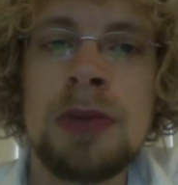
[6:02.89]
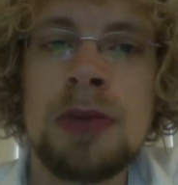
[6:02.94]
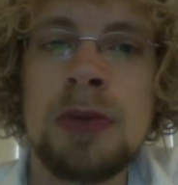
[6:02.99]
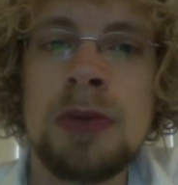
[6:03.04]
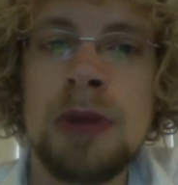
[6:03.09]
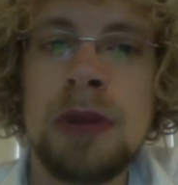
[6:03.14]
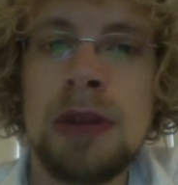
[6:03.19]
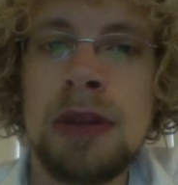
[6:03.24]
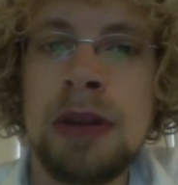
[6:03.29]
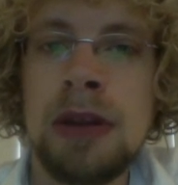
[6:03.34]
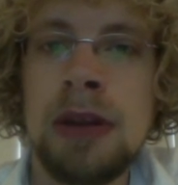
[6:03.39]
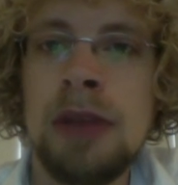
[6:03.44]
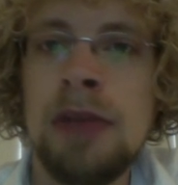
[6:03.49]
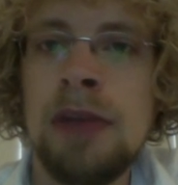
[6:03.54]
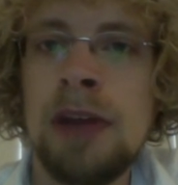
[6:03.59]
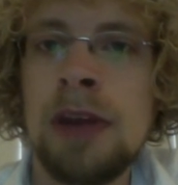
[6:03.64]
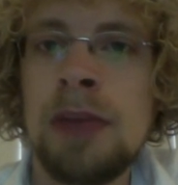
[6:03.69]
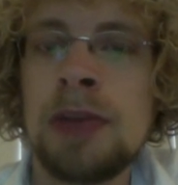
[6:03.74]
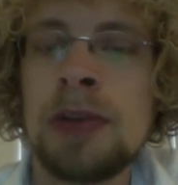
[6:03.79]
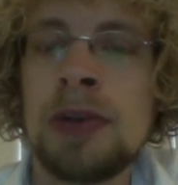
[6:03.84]
with the
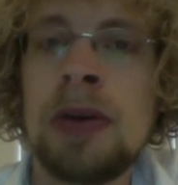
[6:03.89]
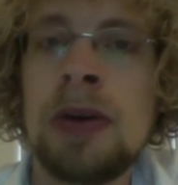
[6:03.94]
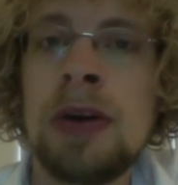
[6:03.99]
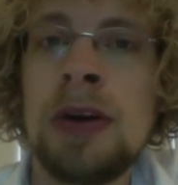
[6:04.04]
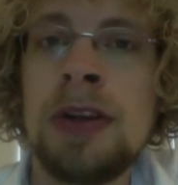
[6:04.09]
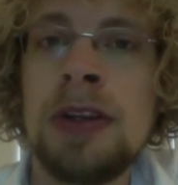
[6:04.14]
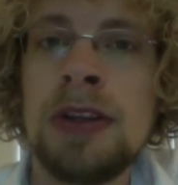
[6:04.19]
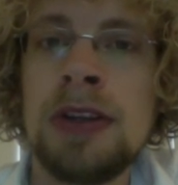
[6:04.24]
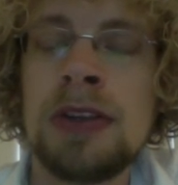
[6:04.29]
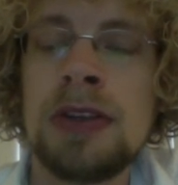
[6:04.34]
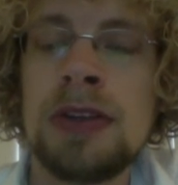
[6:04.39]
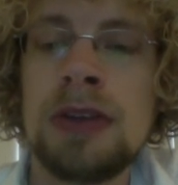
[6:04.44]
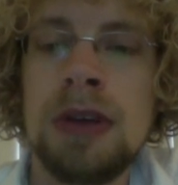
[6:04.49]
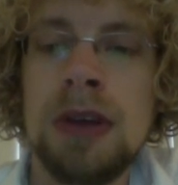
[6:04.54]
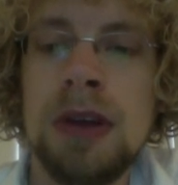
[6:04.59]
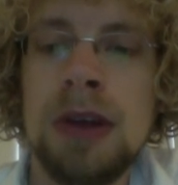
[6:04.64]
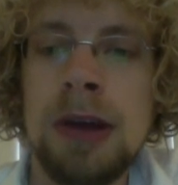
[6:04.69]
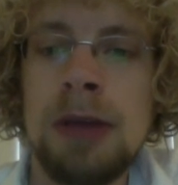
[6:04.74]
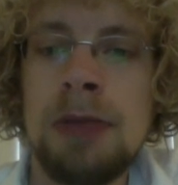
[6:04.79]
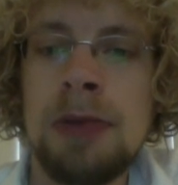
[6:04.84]
developers and
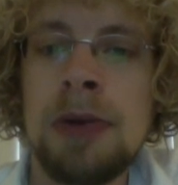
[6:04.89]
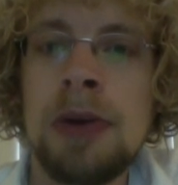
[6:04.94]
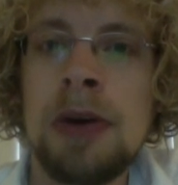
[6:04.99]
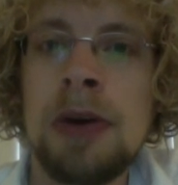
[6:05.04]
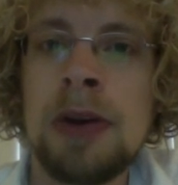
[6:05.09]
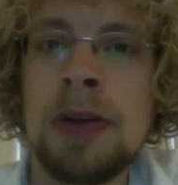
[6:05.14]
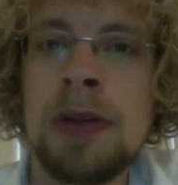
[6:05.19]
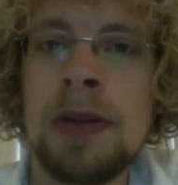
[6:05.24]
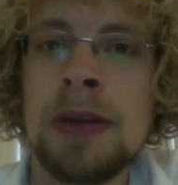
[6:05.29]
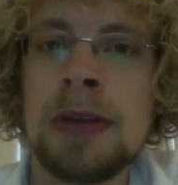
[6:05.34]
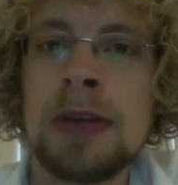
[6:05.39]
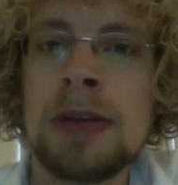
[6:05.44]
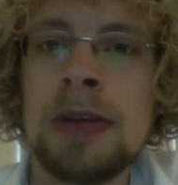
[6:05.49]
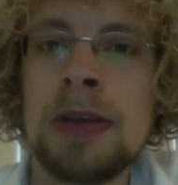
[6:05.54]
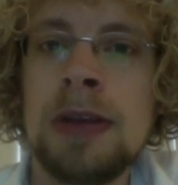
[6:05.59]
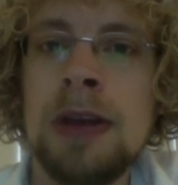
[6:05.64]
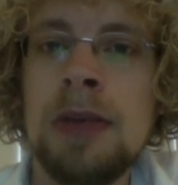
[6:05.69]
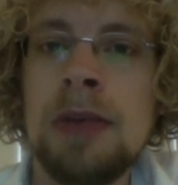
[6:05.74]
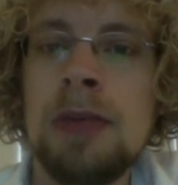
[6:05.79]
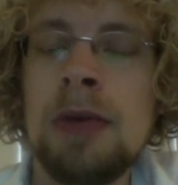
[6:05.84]
artists regarding
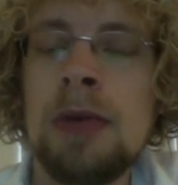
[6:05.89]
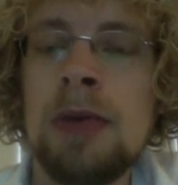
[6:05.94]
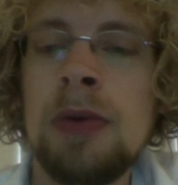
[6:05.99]
this.